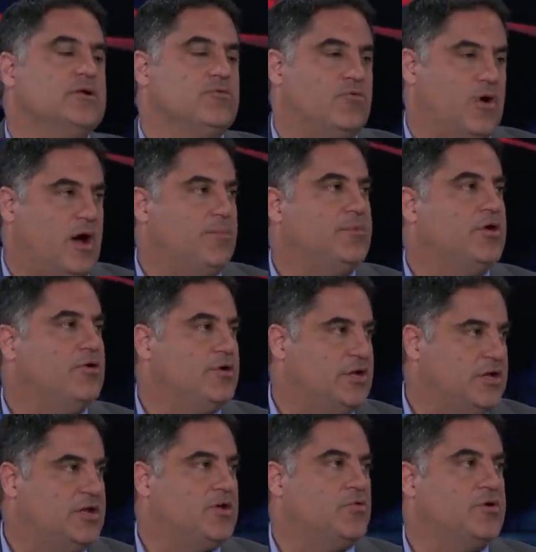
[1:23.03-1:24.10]
Romney
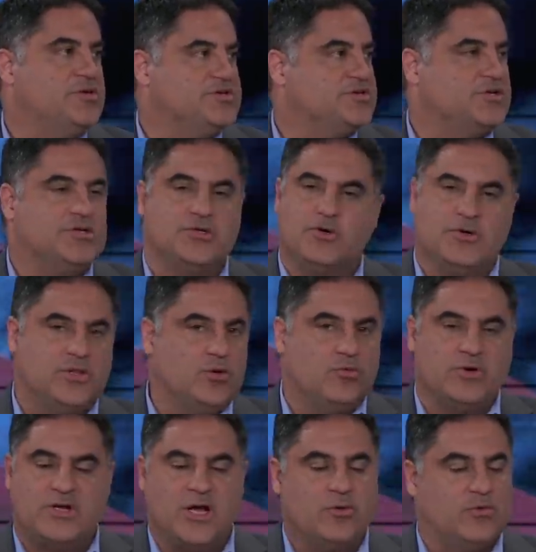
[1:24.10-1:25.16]
already did what he's gonna do, and then
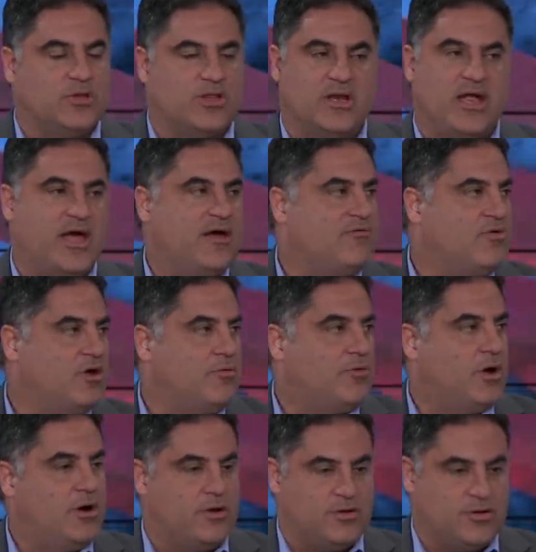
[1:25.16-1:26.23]
we're done with it. Every
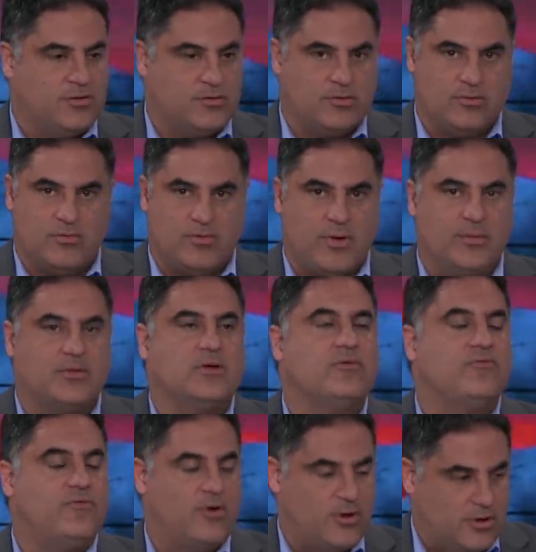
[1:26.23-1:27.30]
other Republican
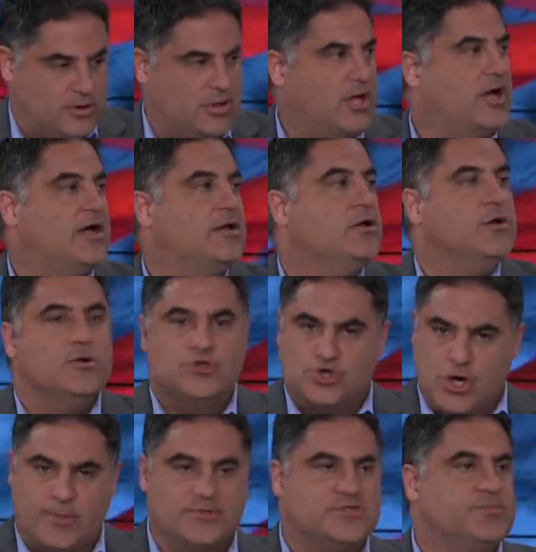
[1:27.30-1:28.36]
fall in line.
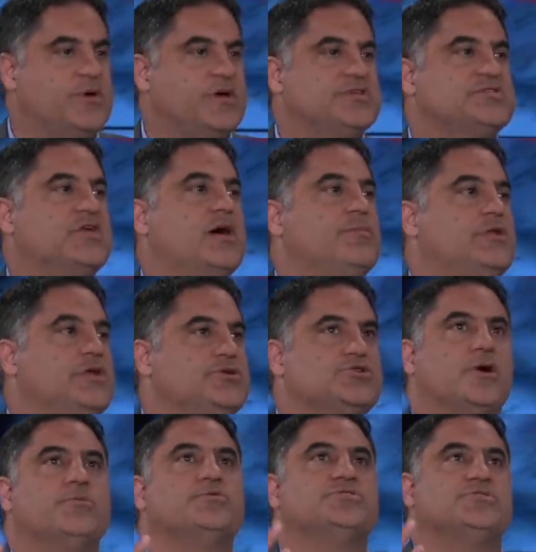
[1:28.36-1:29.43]
Trump is the best nominee.
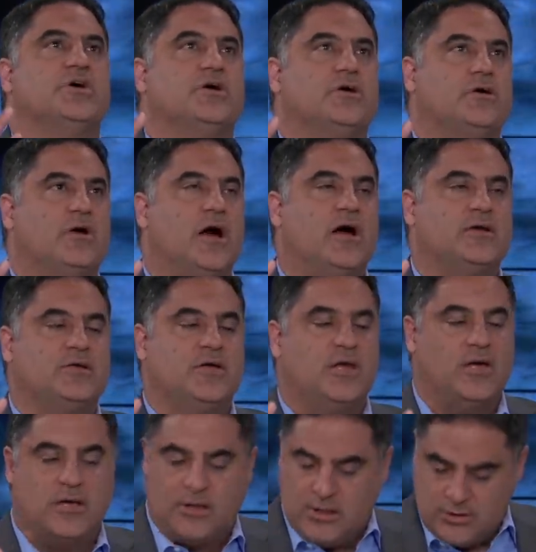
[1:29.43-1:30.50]
Trump is a god
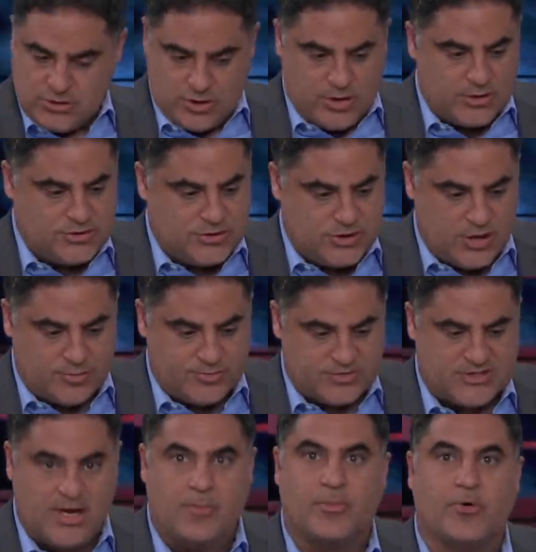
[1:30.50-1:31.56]
king. Trump is
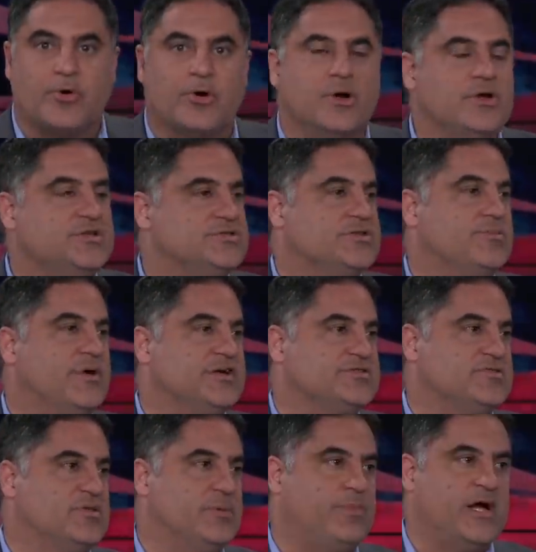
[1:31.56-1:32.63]
emperor. He's the best
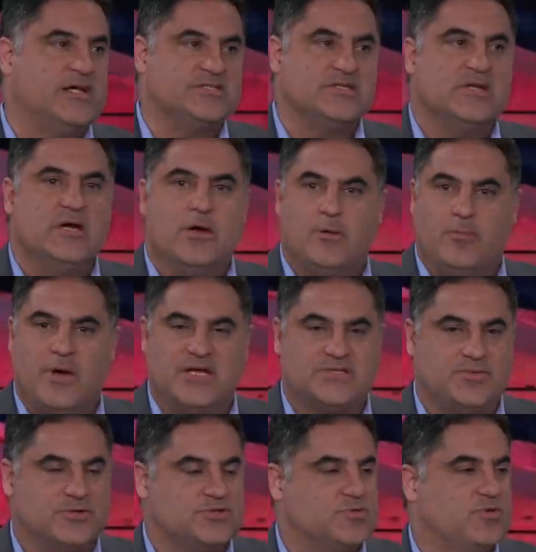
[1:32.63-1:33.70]
of the best, best
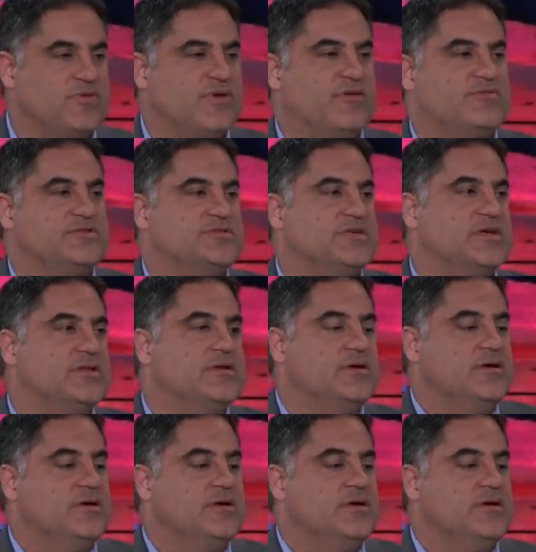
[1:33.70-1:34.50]
person we've ever seen.